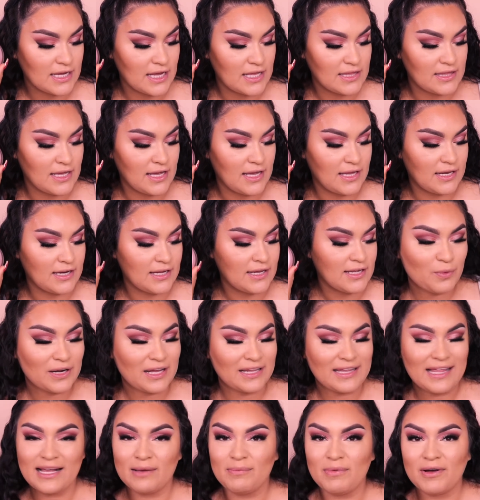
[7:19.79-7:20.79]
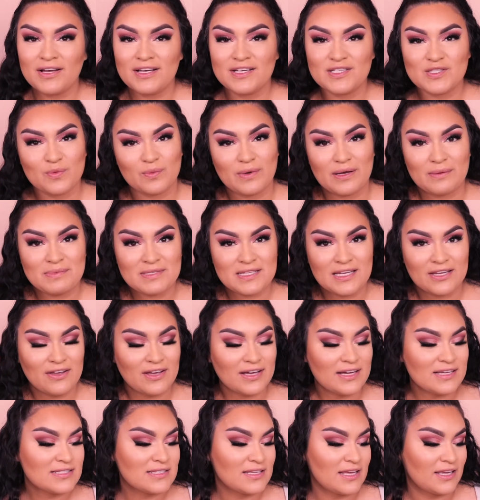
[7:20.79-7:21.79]
and then what I like about his website, you
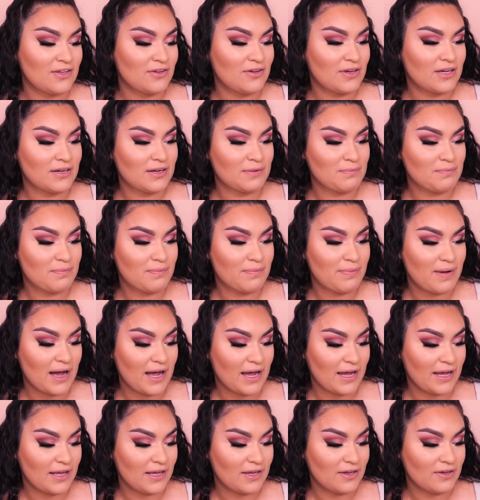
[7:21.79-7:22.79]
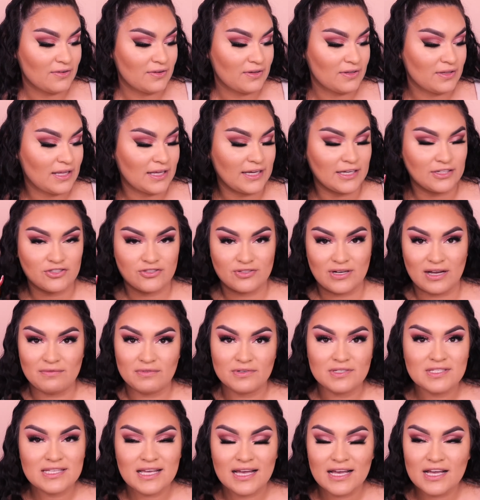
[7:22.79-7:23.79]
guys, is that you can buy like a travel
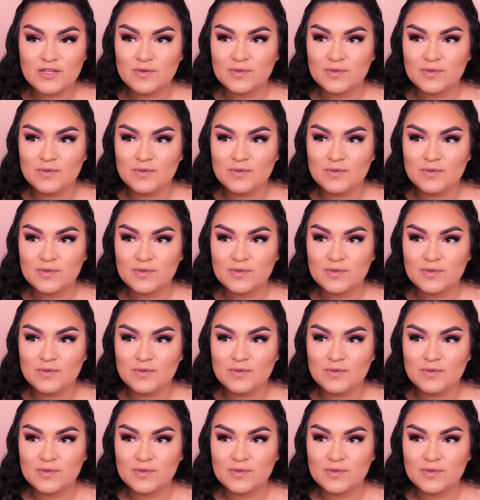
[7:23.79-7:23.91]
size,